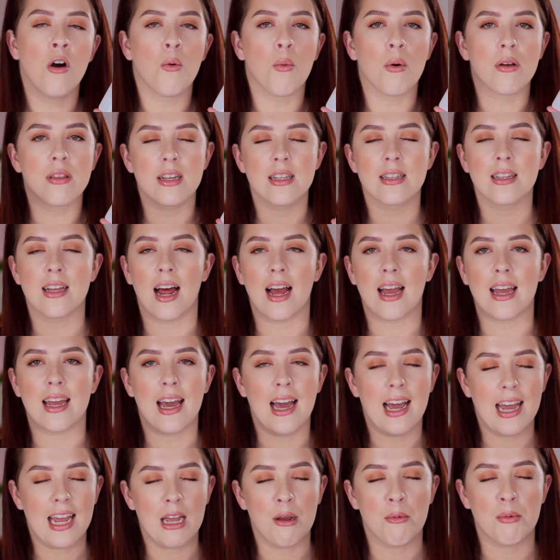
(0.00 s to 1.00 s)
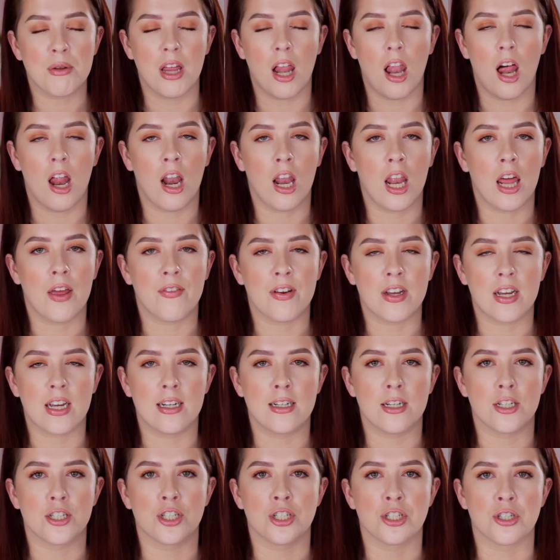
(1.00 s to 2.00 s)
One thing that I hate with a lot of leave-in
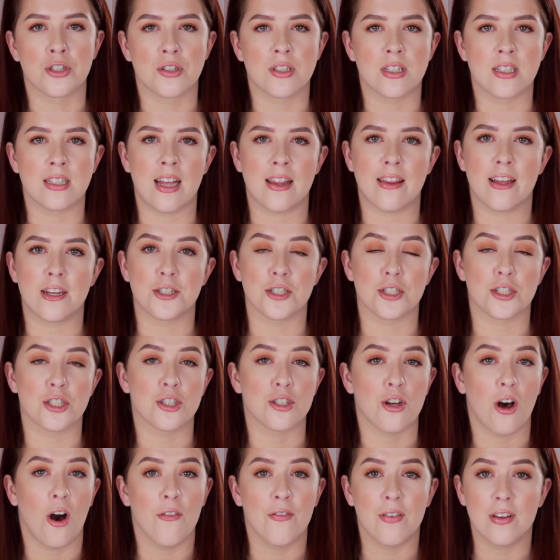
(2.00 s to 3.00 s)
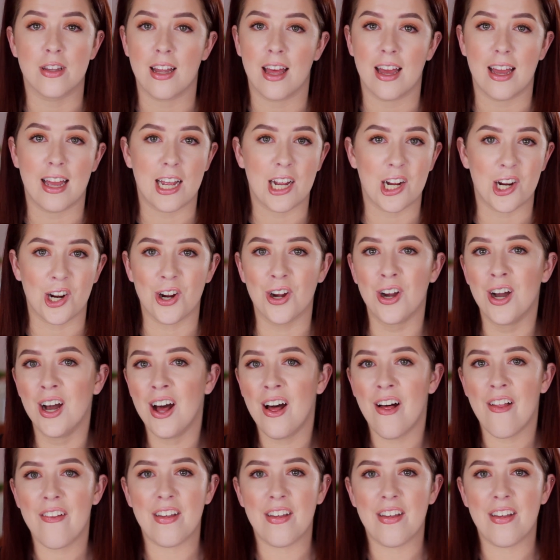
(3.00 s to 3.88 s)
conditioners is that they just soften the hair.